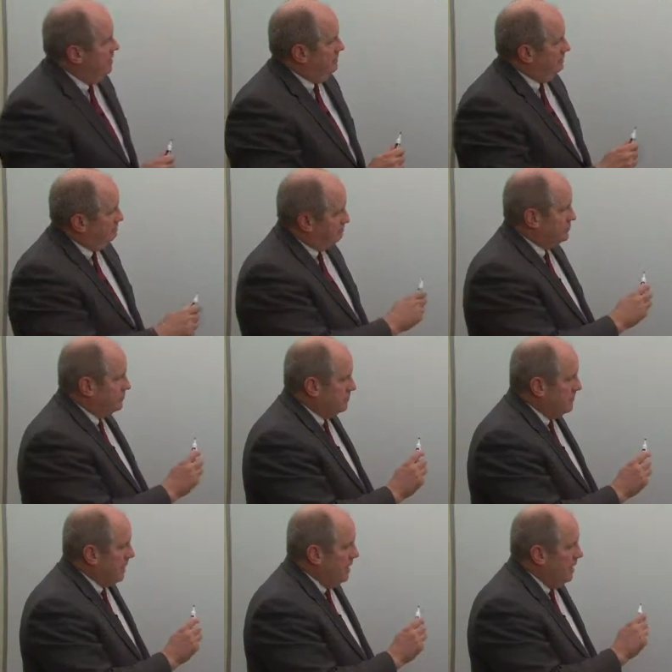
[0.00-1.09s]

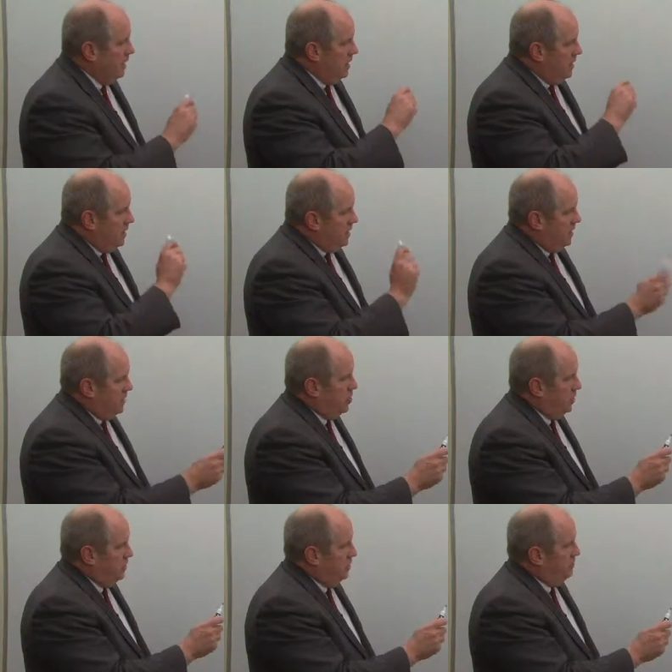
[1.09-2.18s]
the
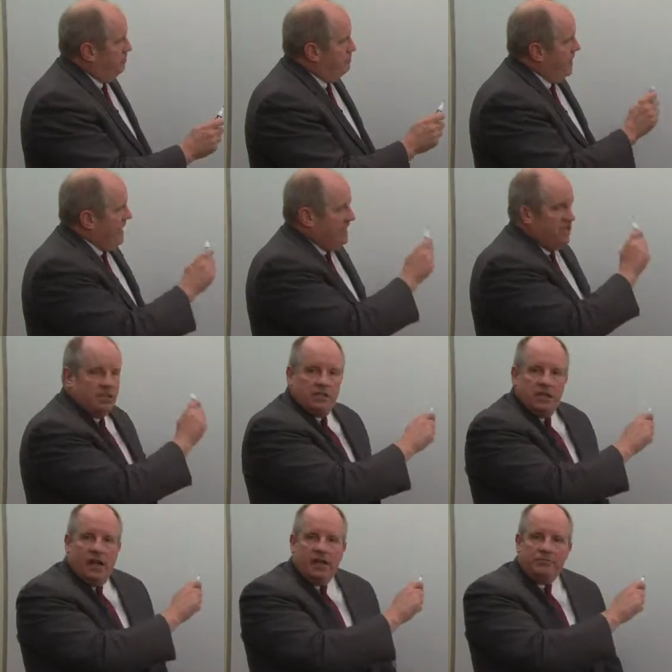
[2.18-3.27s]
two other main
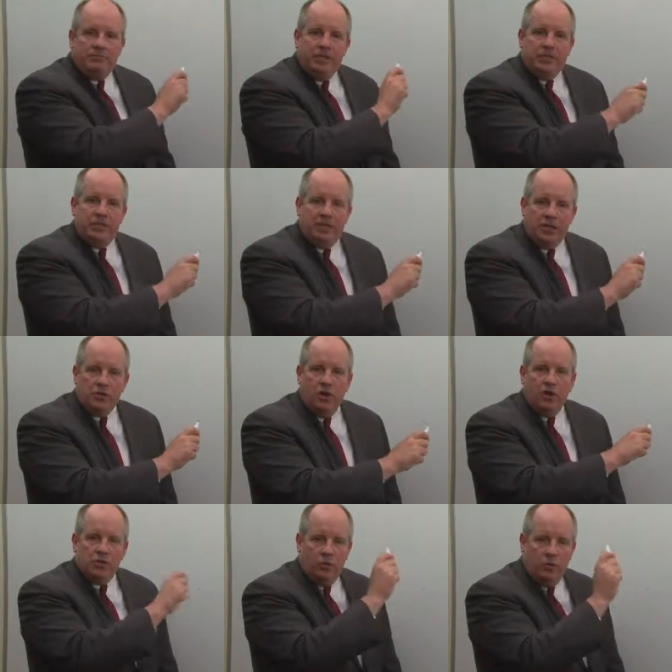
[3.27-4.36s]
uh, piece of
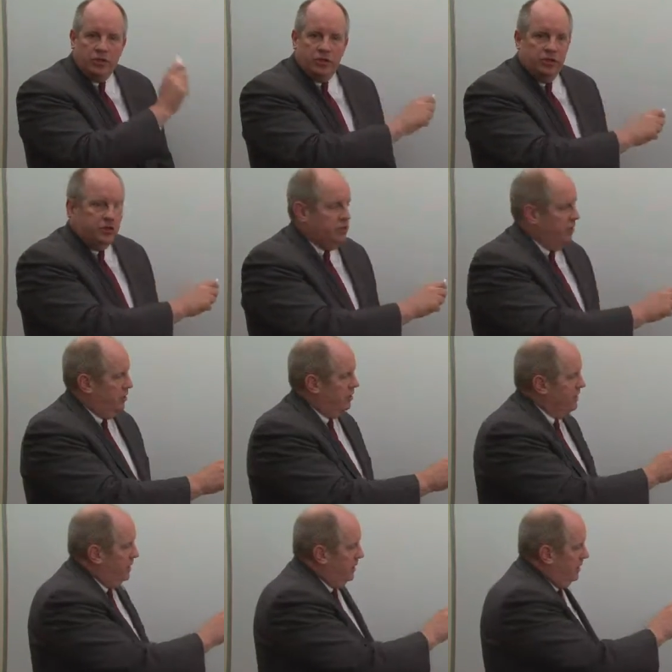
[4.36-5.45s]
technology that we introduced here
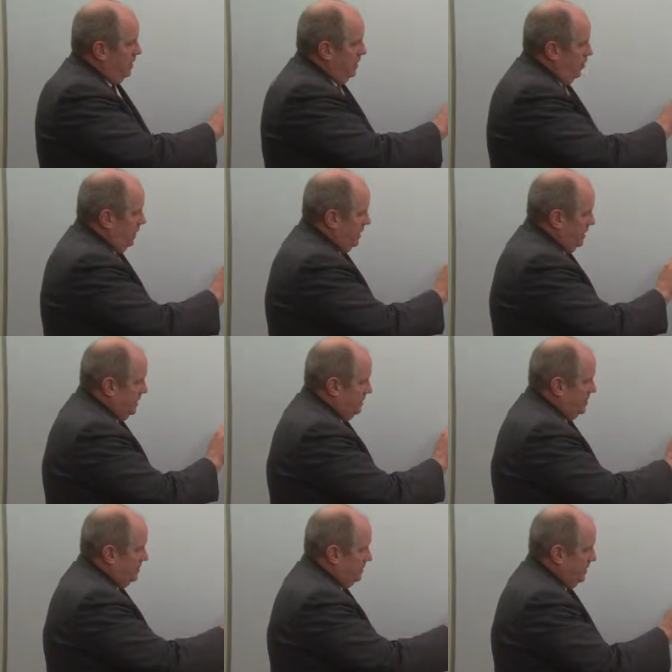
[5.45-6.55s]

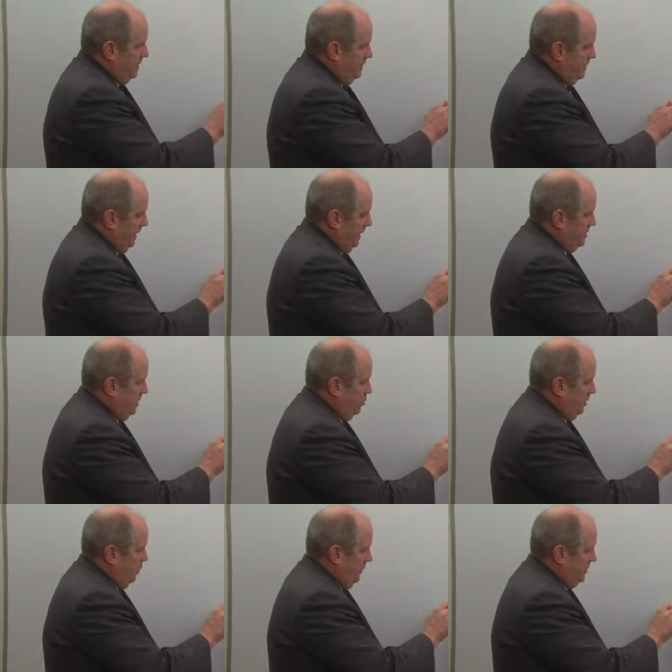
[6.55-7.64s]
was, like I said,
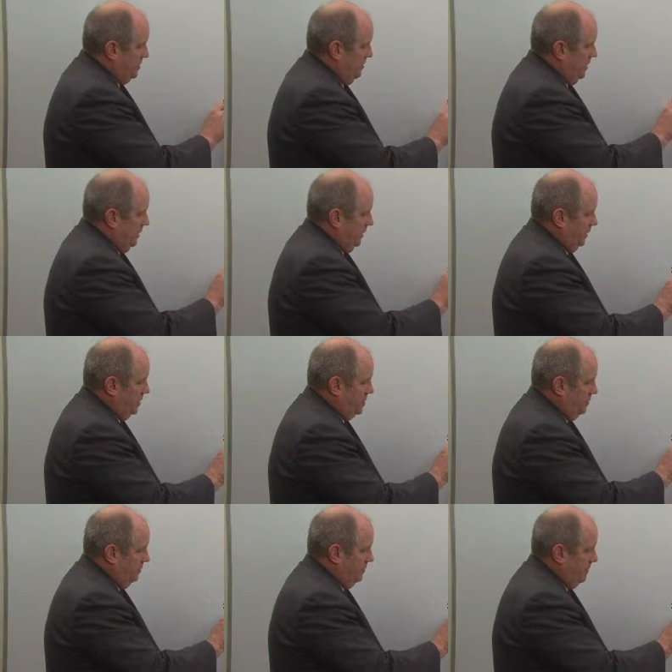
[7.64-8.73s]
we have to save you clicks